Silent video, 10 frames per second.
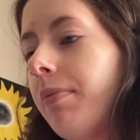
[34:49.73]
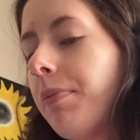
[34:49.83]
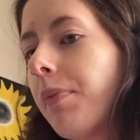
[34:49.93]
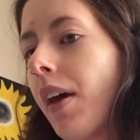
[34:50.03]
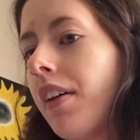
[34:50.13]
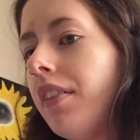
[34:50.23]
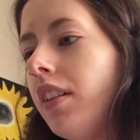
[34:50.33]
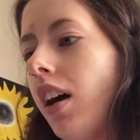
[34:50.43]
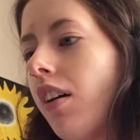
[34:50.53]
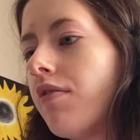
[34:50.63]
I
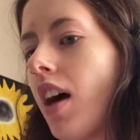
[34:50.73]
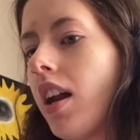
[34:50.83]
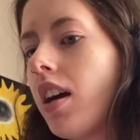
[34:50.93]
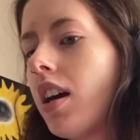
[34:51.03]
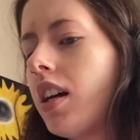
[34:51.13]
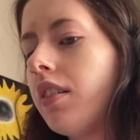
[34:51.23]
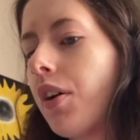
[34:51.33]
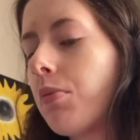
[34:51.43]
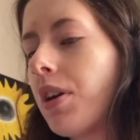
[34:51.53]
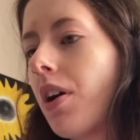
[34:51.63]
love that, Erin.
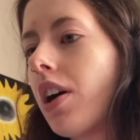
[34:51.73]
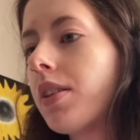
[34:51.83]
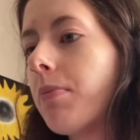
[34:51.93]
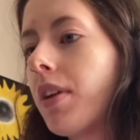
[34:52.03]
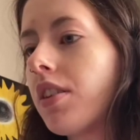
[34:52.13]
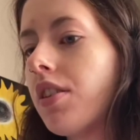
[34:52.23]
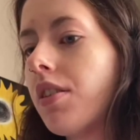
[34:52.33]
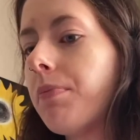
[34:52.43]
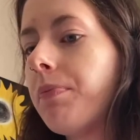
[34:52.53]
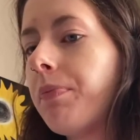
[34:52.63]
That would be an awesome thing to
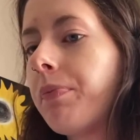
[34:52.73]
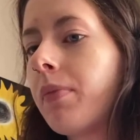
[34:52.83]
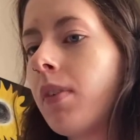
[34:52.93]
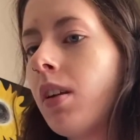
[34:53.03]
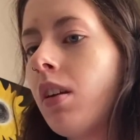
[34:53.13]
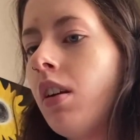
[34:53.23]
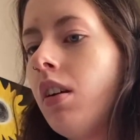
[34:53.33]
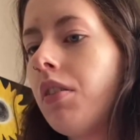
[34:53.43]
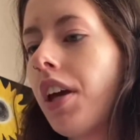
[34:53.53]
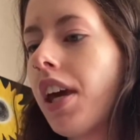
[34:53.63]
do.
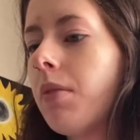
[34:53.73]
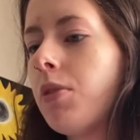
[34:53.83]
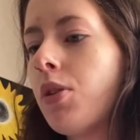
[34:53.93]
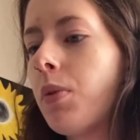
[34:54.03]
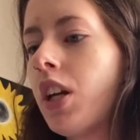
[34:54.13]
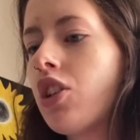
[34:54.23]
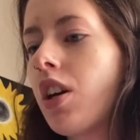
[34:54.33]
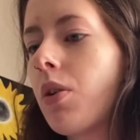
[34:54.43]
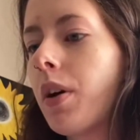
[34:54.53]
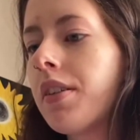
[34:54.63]
Cam, do you want to share
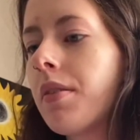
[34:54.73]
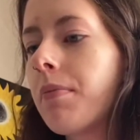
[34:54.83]
yours?